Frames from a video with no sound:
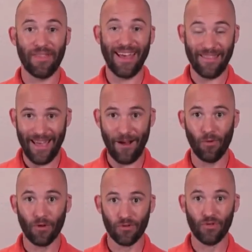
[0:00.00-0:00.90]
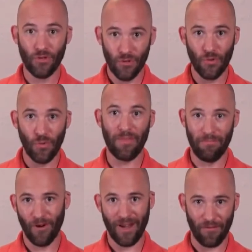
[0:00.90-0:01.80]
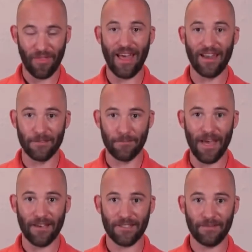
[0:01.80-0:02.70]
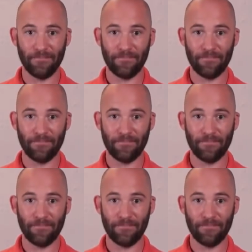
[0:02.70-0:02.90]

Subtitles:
it that will do whatever that is best.